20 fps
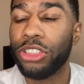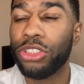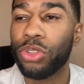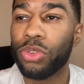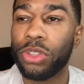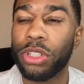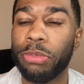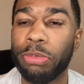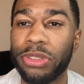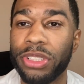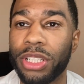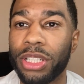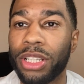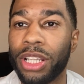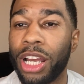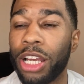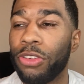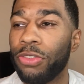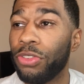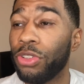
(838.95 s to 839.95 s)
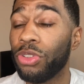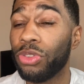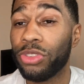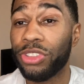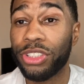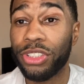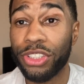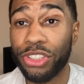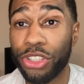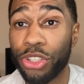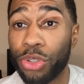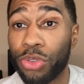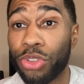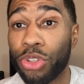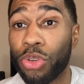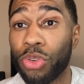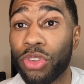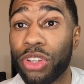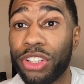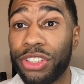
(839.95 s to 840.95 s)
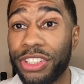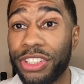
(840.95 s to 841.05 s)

showing up in your life, you'll you'll know the